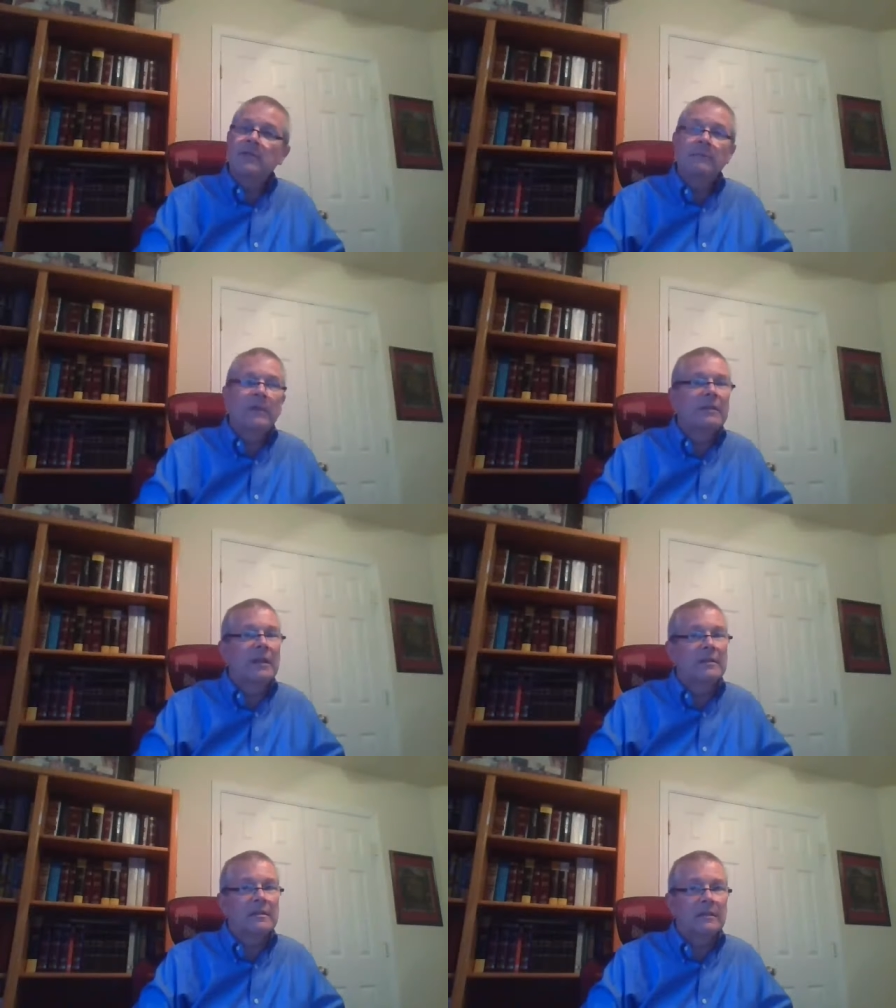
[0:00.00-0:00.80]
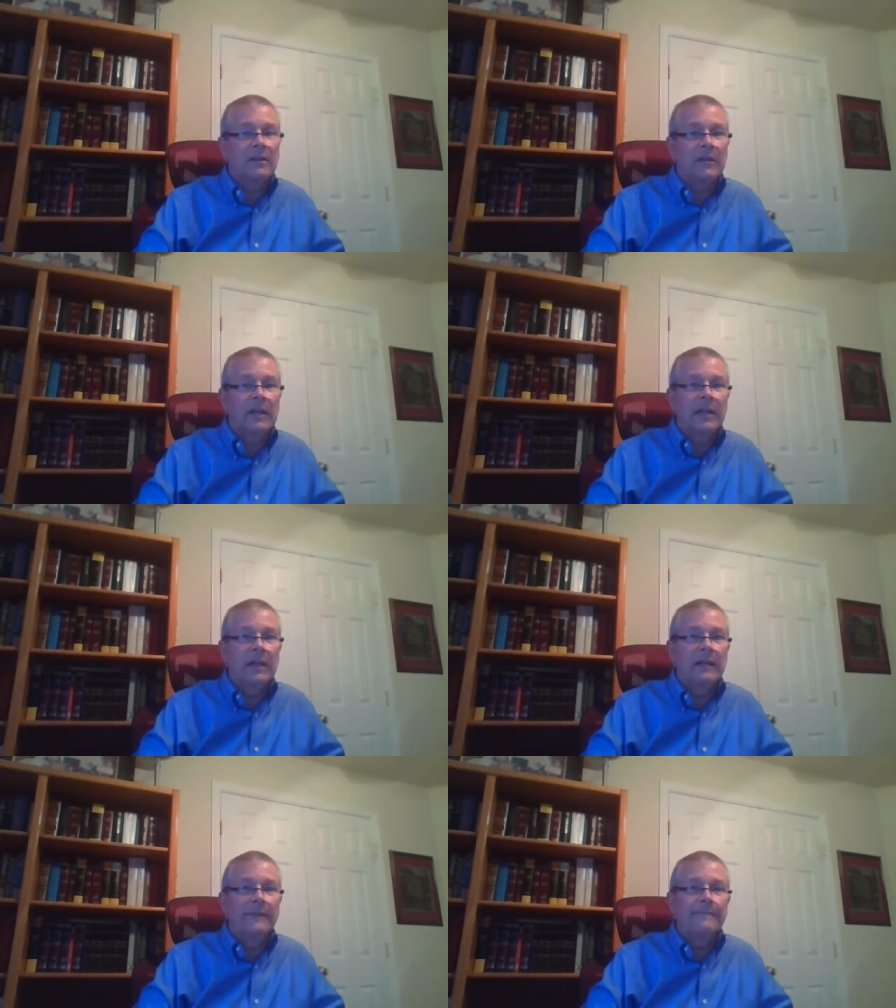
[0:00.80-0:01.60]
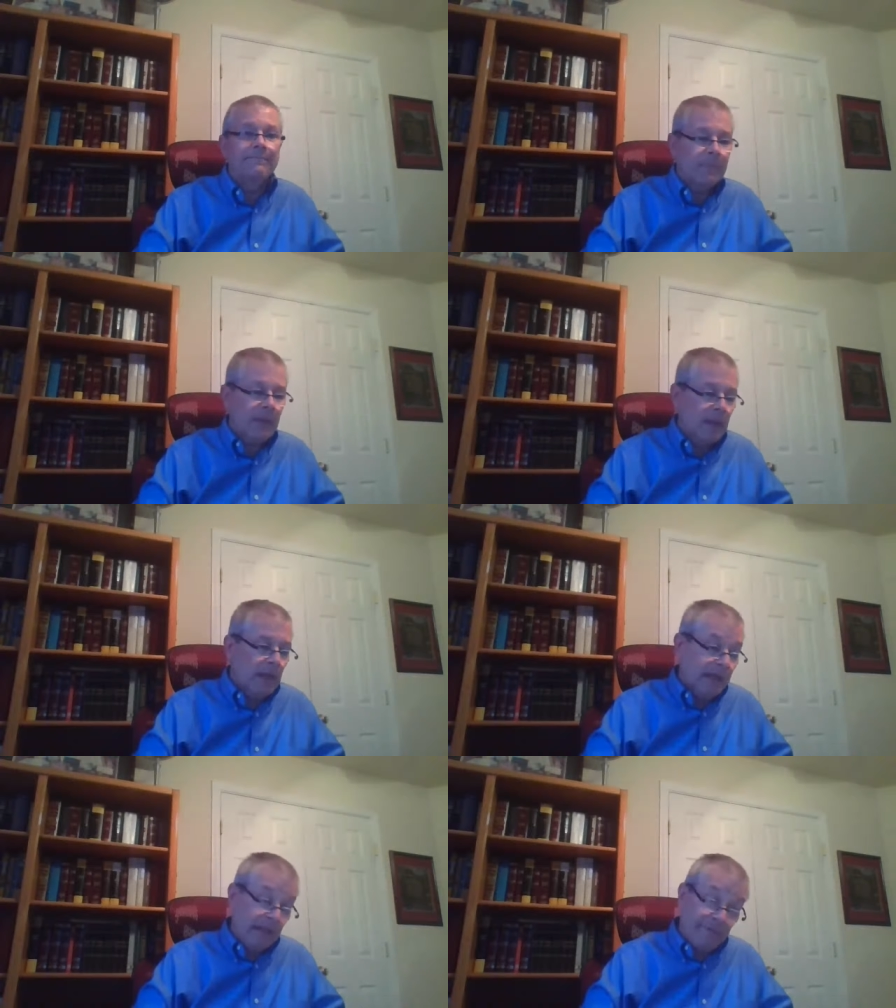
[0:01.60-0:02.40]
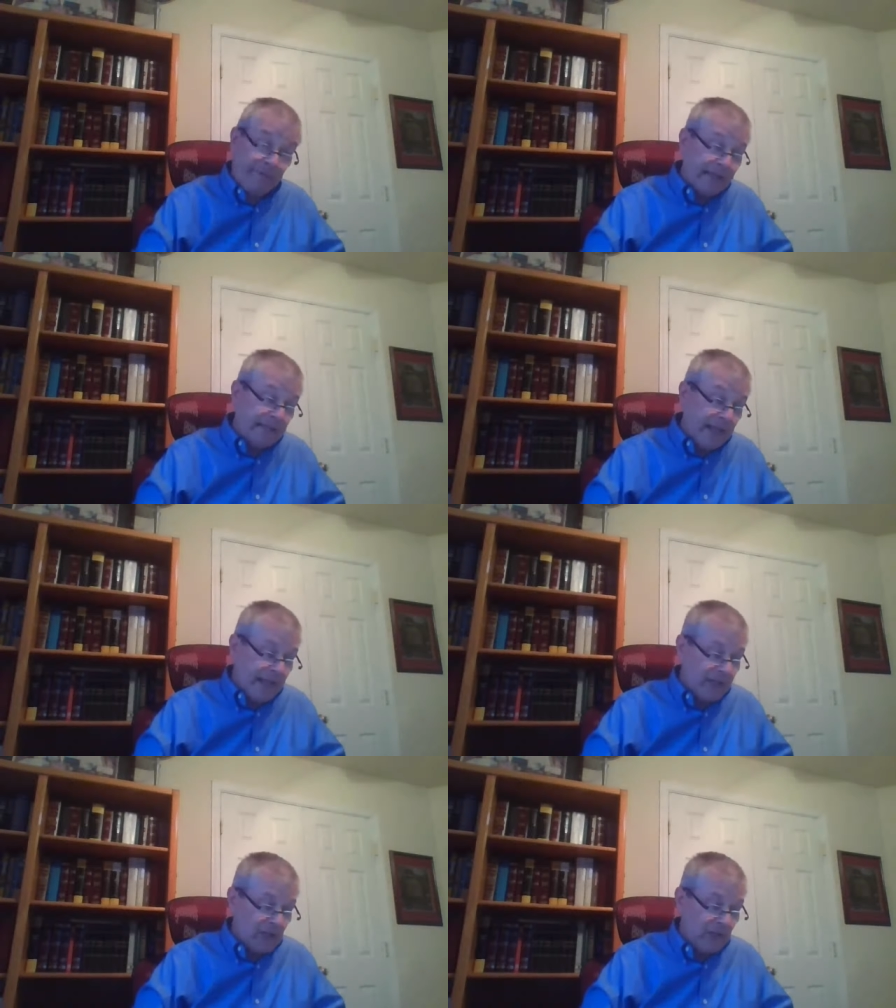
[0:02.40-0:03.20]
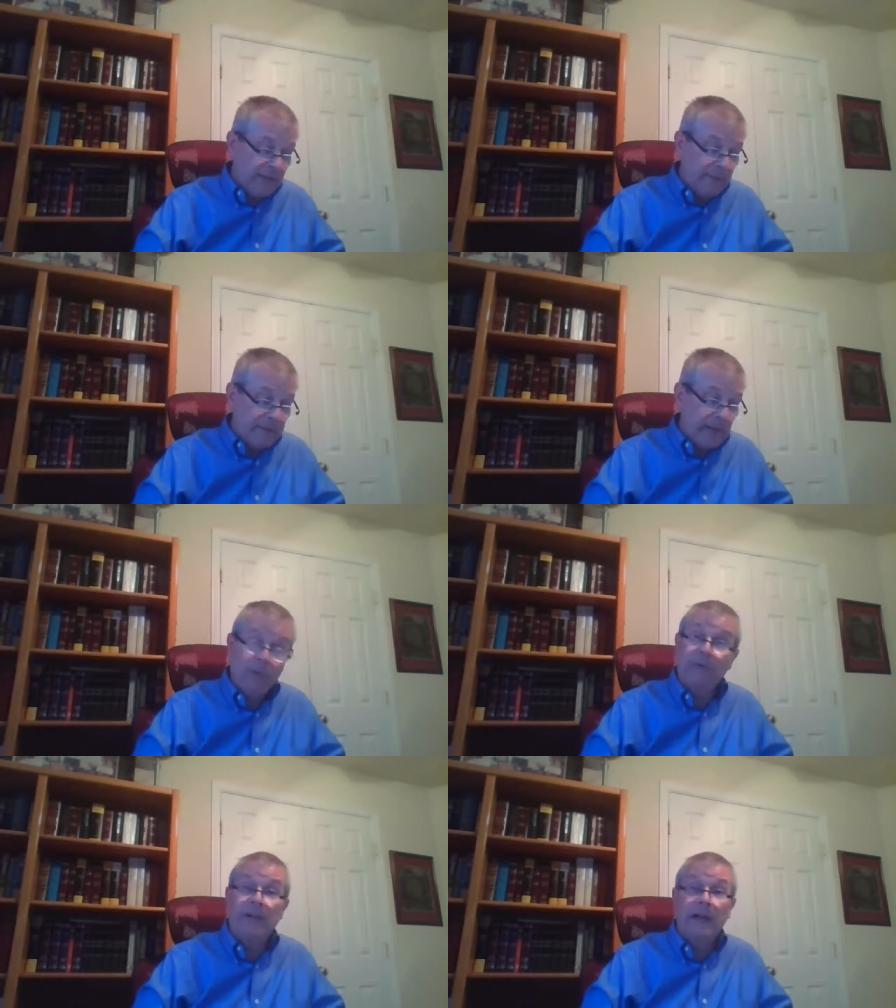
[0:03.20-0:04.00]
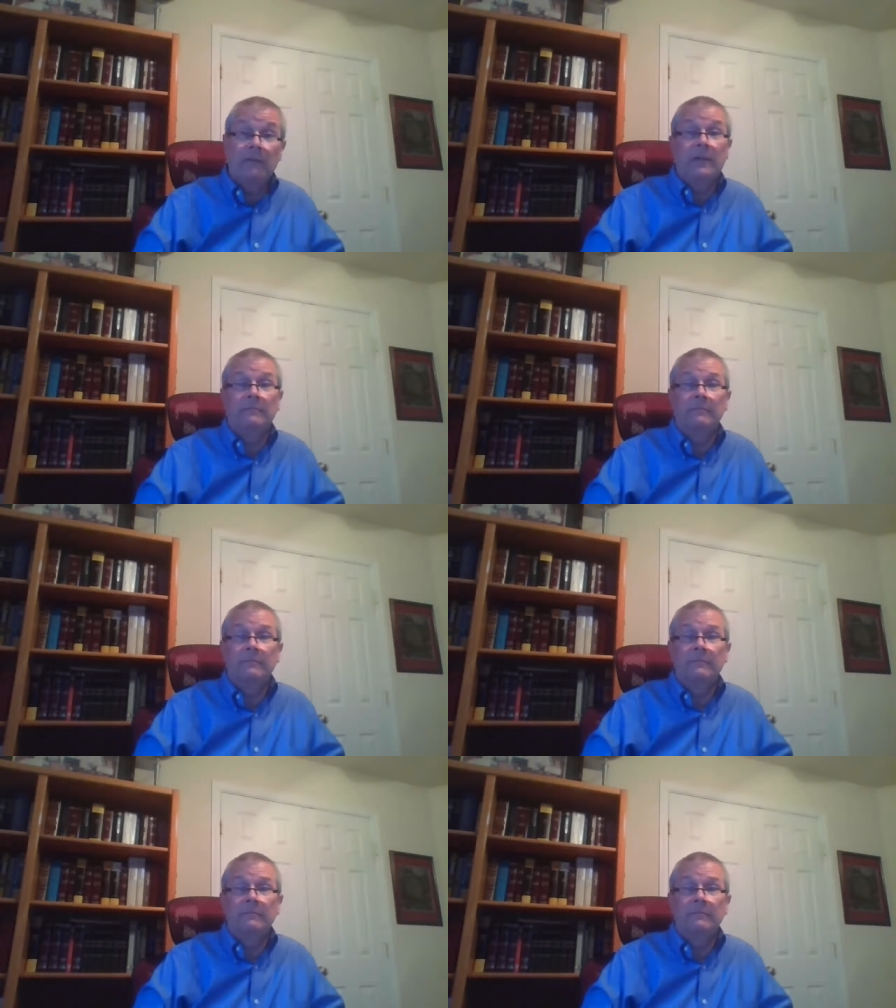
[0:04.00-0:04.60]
them the things that they're needing. And the effect that has on them is they want to follow him.